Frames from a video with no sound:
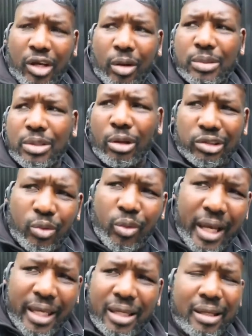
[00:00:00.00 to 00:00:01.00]
So I was locked
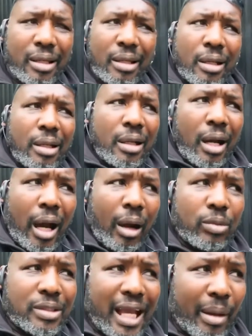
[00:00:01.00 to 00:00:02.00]
away.
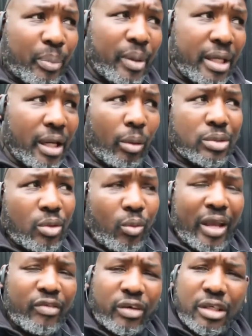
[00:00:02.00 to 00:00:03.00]
I was happy. I was
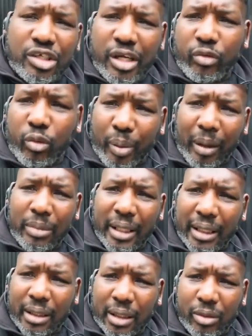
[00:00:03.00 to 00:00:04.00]
away from the general public.